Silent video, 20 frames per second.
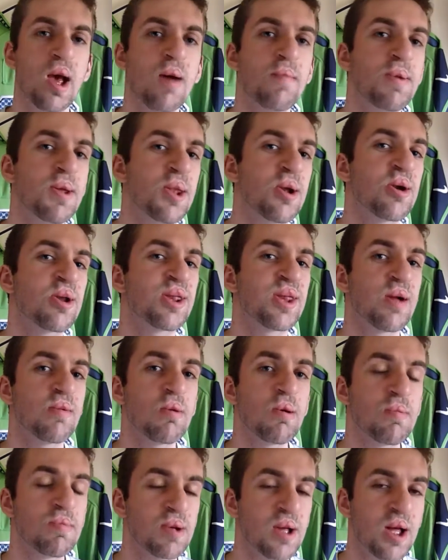but there are
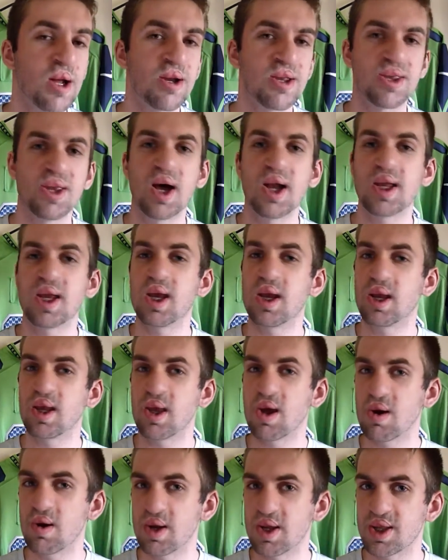several players not getting
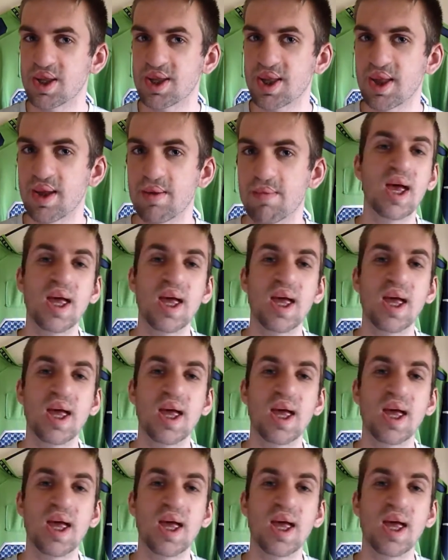noticed.